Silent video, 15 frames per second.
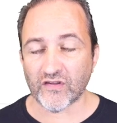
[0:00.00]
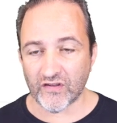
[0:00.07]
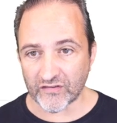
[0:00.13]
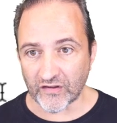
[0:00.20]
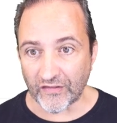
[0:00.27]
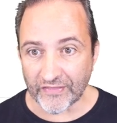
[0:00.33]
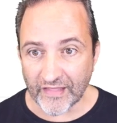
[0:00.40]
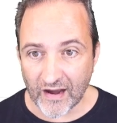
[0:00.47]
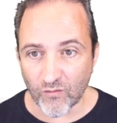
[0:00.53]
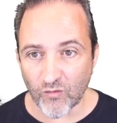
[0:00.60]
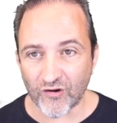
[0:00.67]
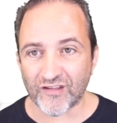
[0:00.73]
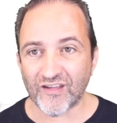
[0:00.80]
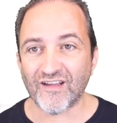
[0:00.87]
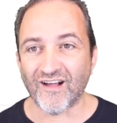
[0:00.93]
is on
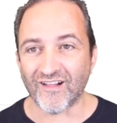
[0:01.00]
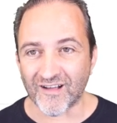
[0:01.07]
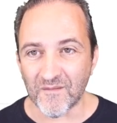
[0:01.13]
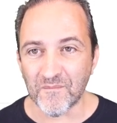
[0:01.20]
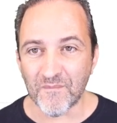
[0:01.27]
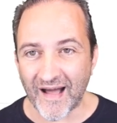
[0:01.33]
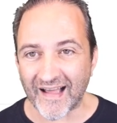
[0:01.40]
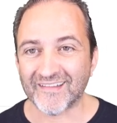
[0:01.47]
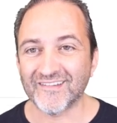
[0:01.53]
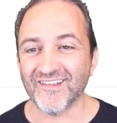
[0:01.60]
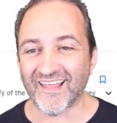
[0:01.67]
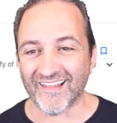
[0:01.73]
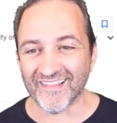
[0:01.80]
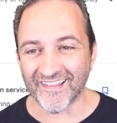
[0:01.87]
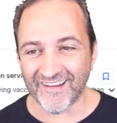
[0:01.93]
networking. I'll come back to
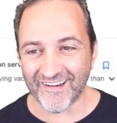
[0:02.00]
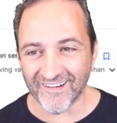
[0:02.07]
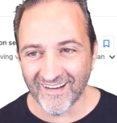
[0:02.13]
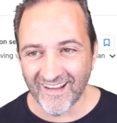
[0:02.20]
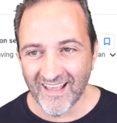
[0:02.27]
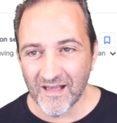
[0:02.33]
that later.